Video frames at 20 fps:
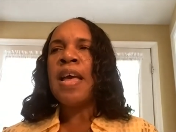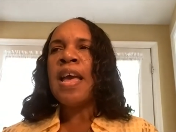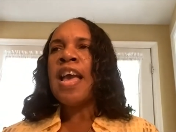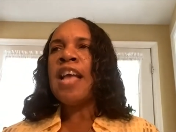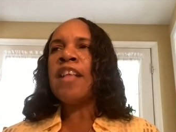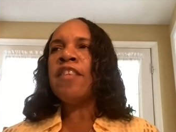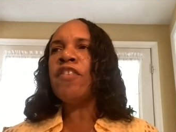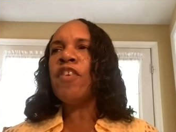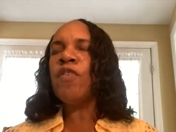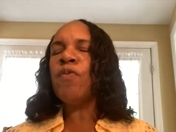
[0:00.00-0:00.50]

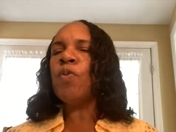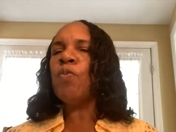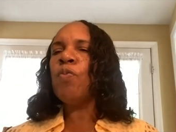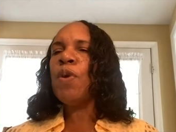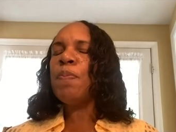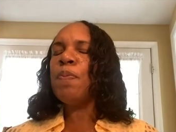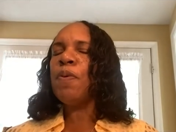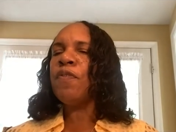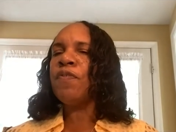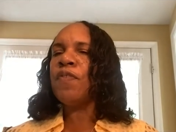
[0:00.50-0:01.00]
And so when we
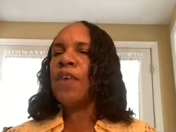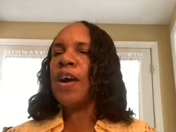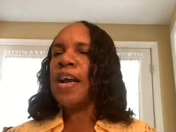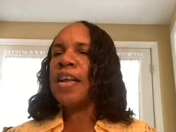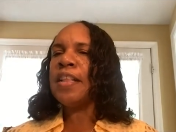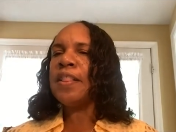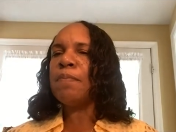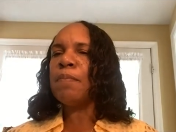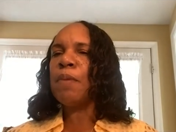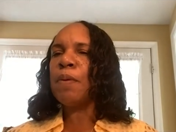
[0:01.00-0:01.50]

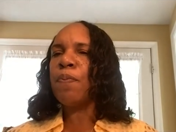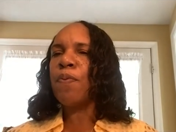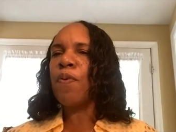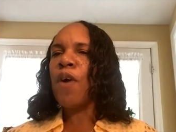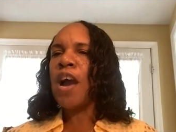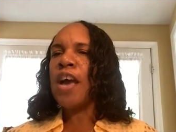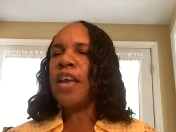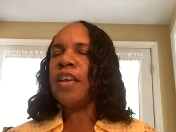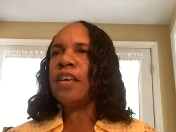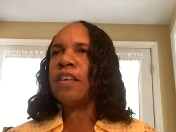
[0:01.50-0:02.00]
provide them a
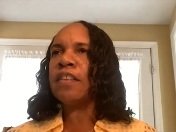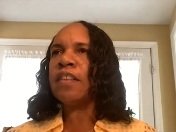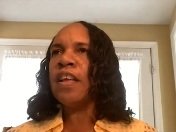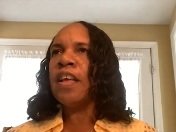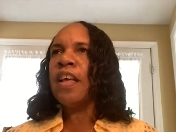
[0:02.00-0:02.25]
product,